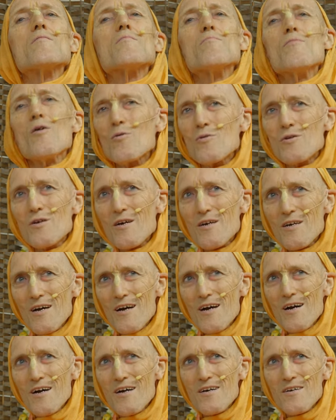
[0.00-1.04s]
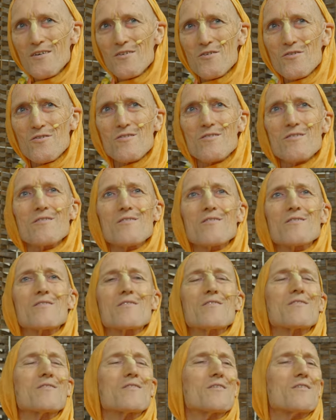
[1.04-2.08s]
motor cars,
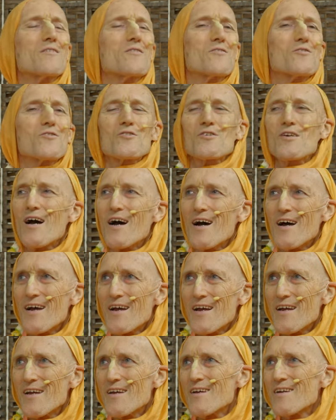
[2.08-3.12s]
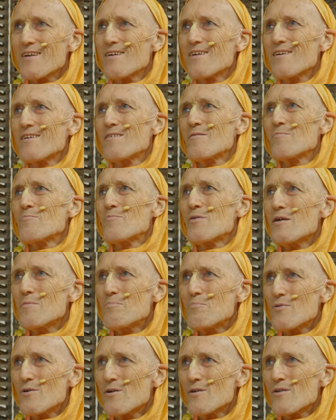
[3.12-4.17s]
sky,
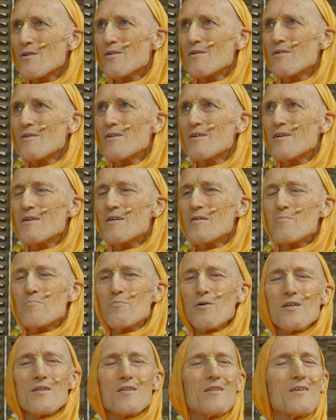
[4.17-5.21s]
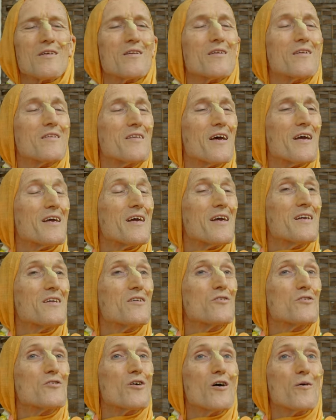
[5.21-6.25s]
people, but they
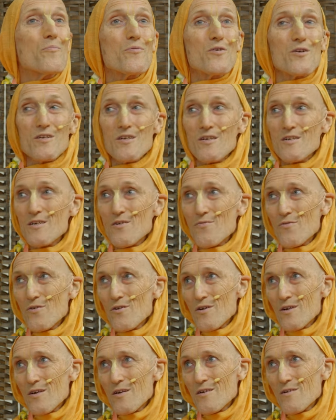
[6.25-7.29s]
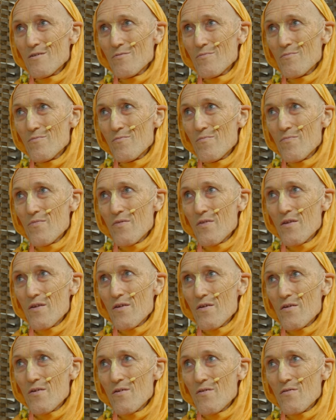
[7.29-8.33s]
interpret it differently.
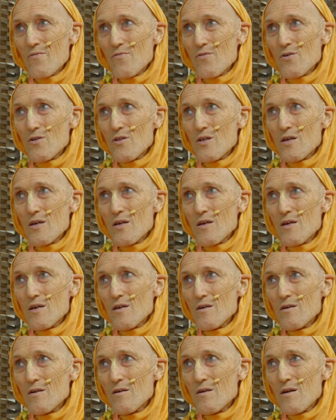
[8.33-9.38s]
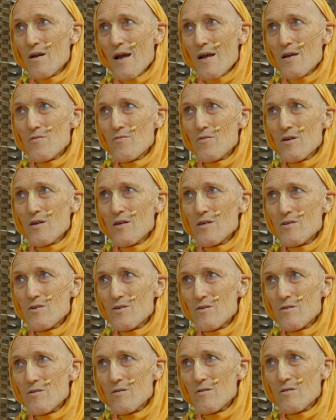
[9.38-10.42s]
For the
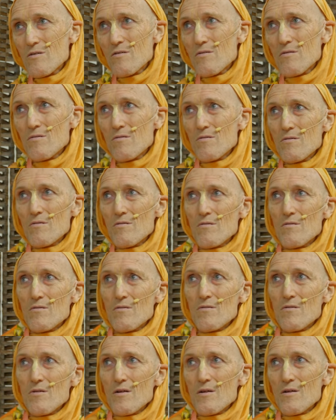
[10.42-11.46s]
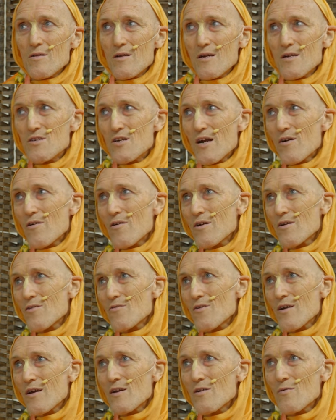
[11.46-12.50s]
atheists, they generally
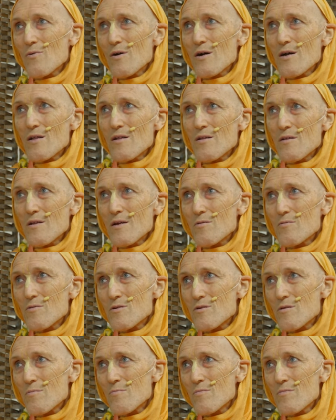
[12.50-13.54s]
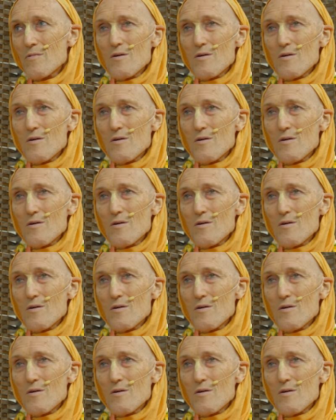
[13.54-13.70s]
think, well, there was a